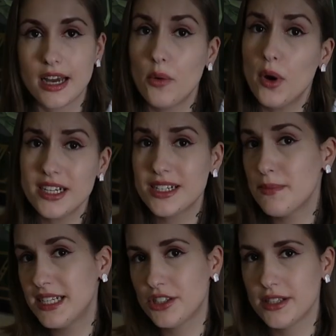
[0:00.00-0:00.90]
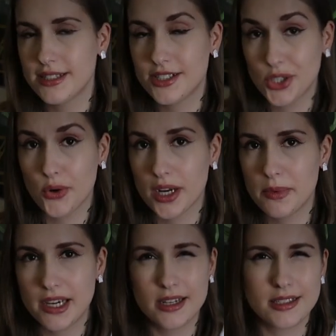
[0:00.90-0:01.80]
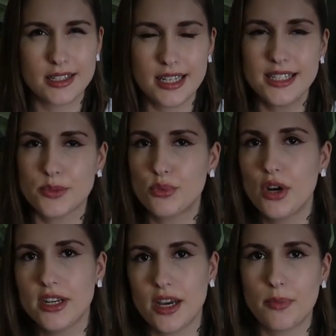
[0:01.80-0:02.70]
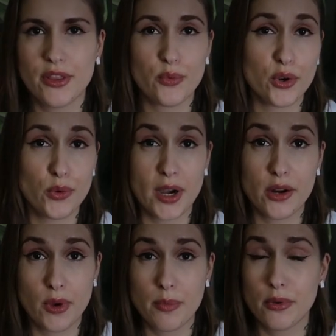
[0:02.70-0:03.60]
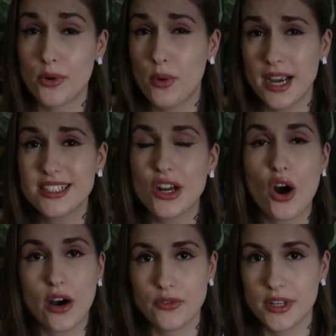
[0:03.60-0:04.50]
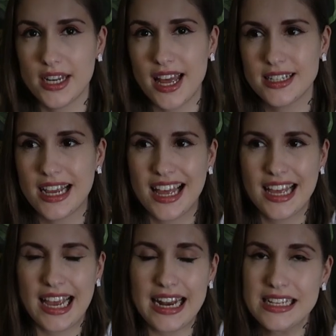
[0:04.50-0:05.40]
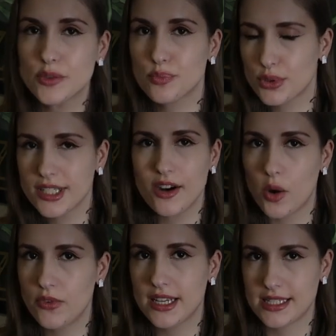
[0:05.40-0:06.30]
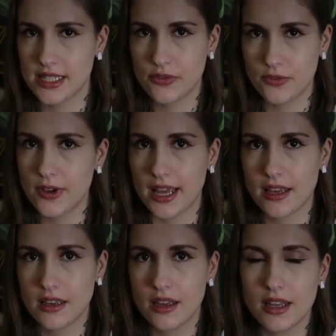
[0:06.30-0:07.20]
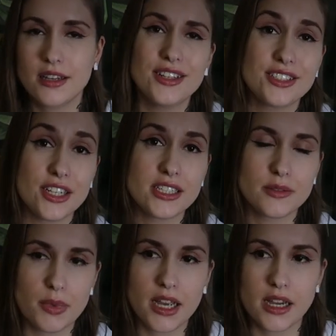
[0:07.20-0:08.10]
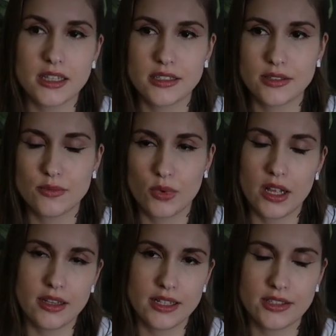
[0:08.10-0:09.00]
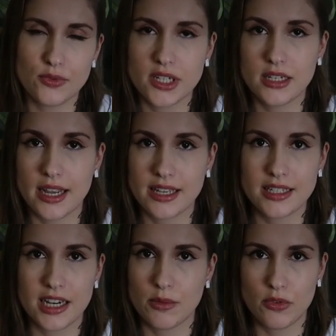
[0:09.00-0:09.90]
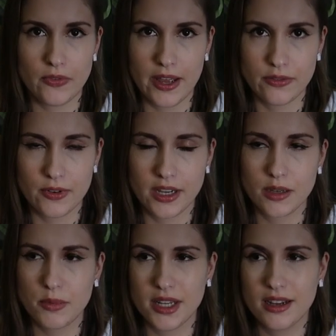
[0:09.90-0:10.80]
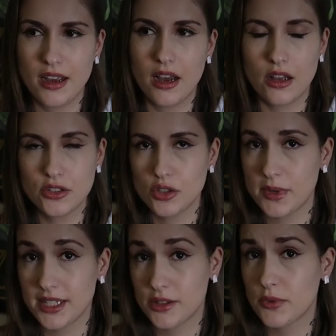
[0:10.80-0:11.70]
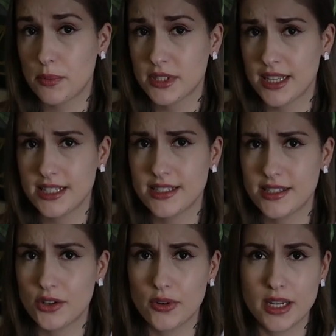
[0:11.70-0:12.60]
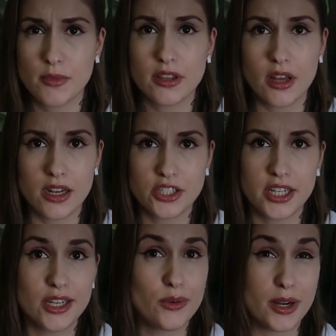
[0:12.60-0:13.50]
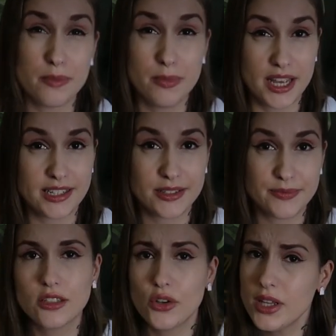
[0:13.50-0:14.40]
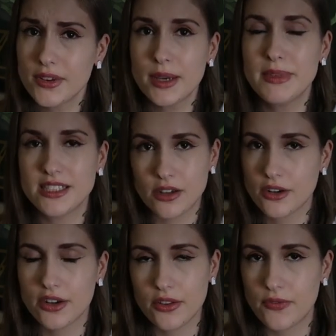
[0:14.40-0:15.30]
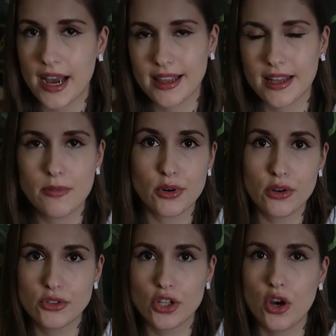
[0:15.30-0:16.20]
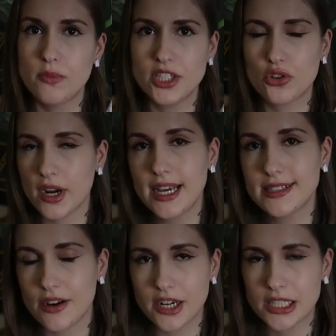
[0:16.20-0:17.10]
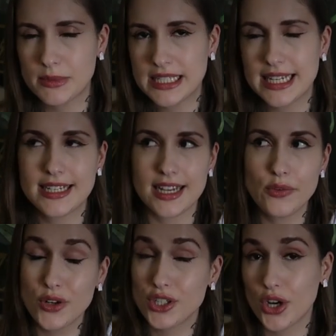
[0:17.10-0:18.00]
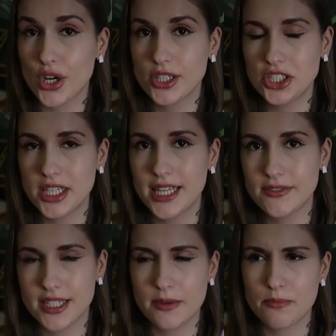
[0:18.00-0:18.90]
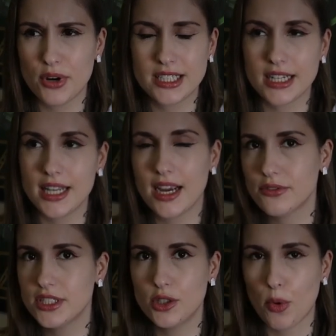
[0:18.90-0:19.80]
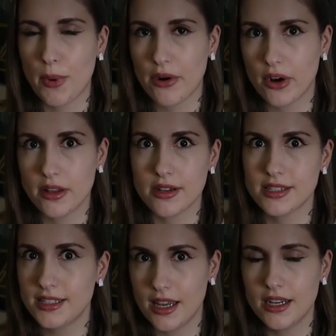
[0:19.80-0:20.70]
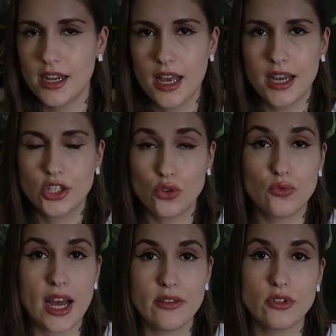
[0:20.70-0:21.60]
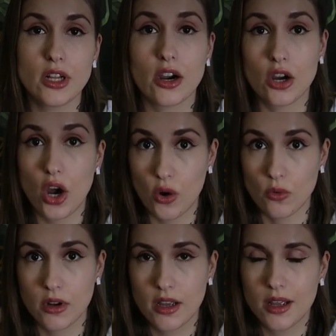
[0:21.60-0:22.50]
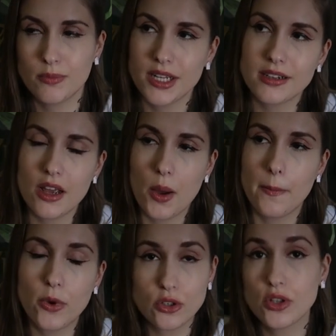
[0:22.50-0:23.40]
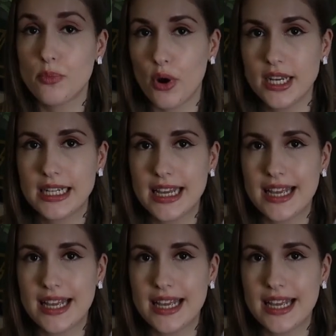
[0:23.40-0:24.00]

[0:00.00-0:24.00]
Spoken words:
I wanted to mention this story because it is brought up on the World Wide Web quite often, and it is pretty obviously fake. Not just because, well, it's written like a terrible fanfic, but also because it represents the Greek mythology quite a bit. Don't even get me started on the fact that Ambrogio betrays Artemis, and in return she gives him practically every superpower under the sun to rival her own. But more to the point,